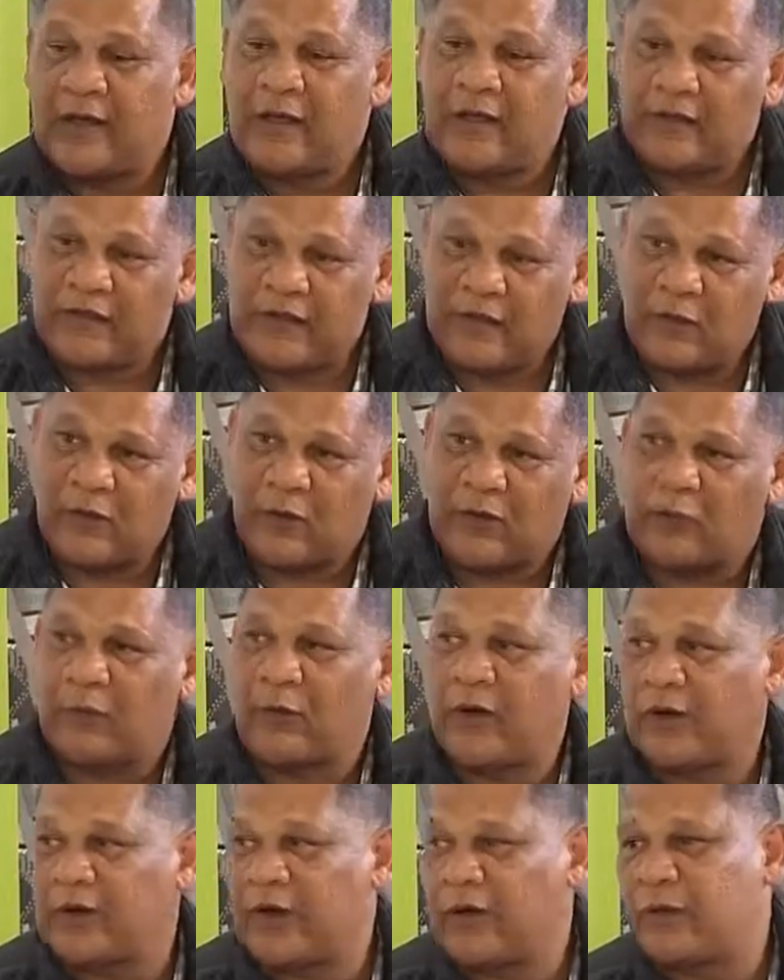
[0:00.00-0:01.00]
than what
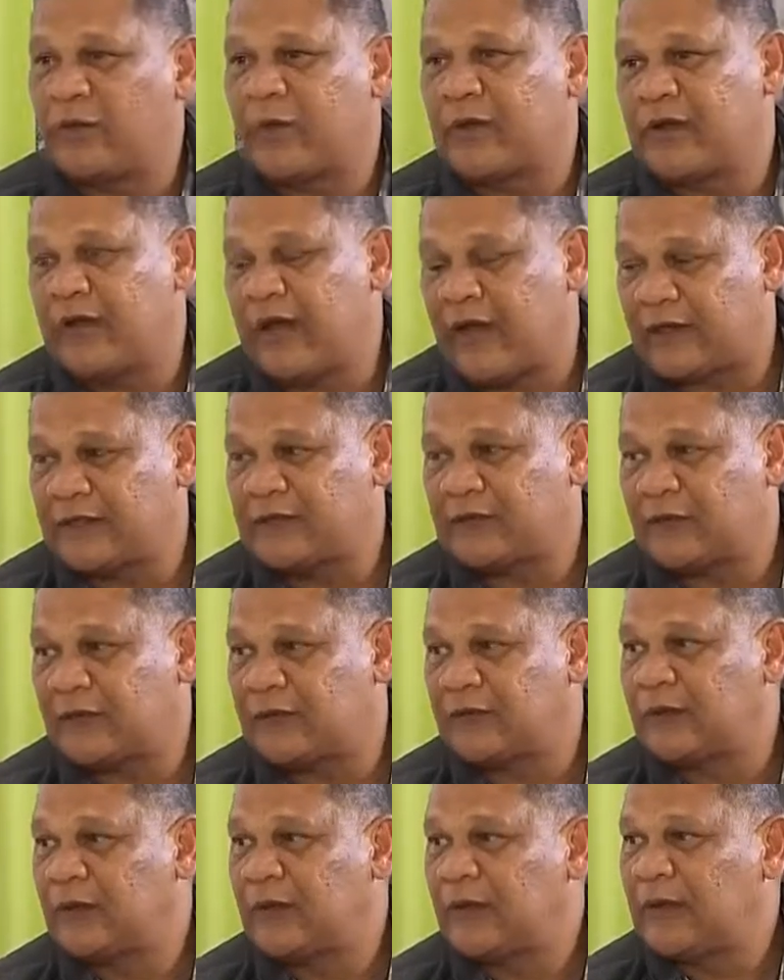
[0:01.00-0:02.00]
working with the actual
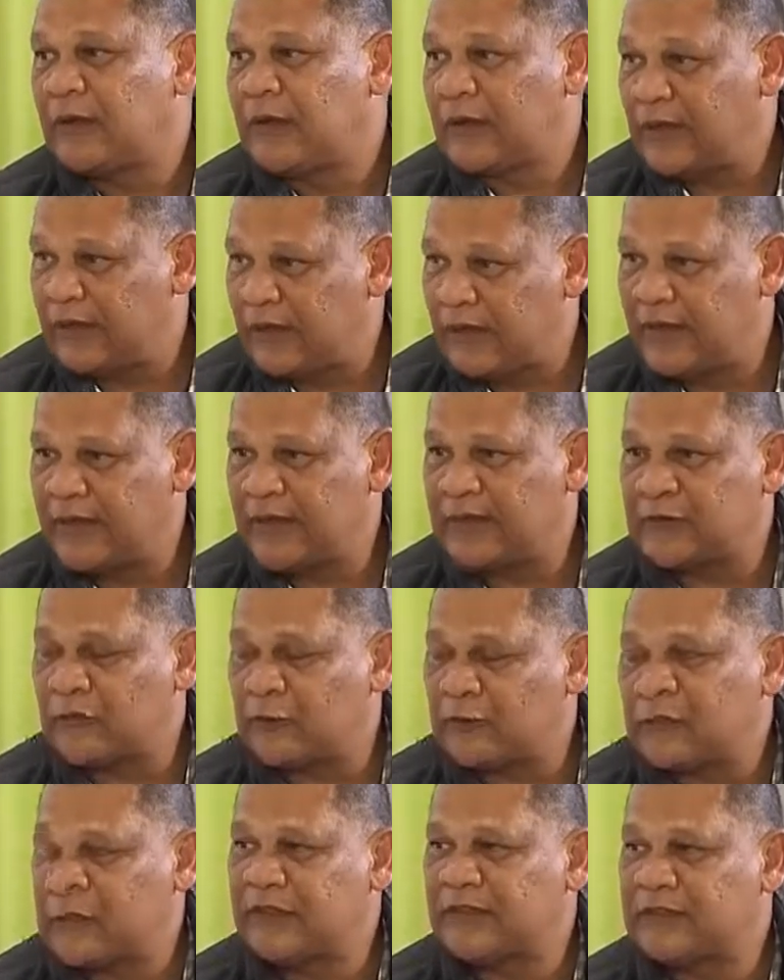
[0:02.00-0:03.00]
learners or
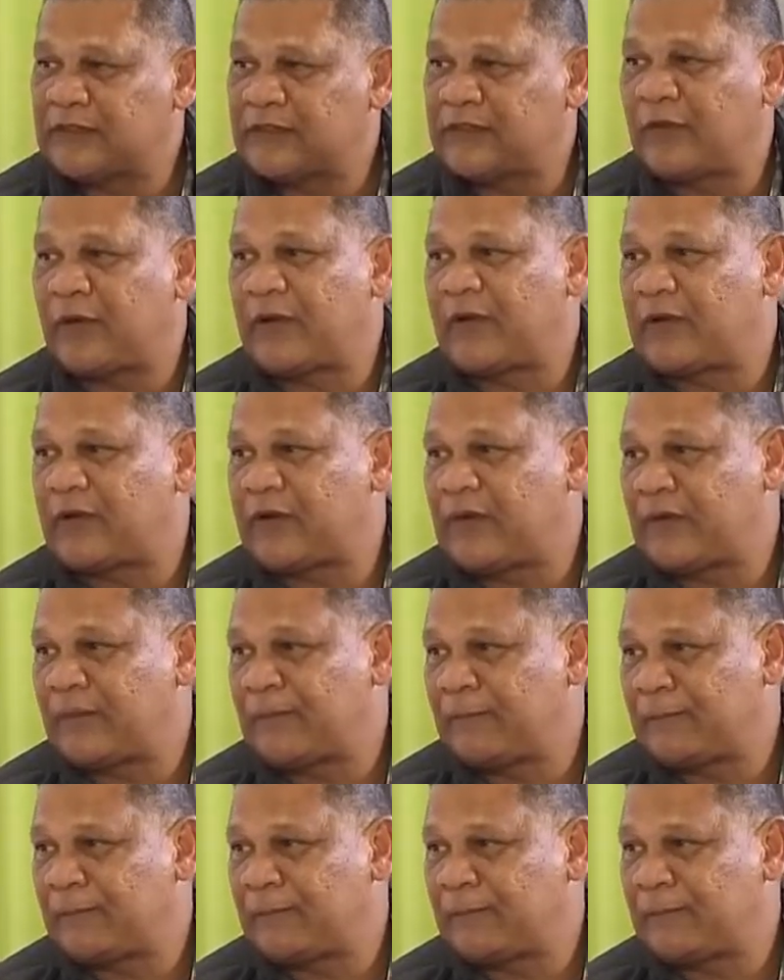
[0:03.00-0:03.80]
teachers during the day.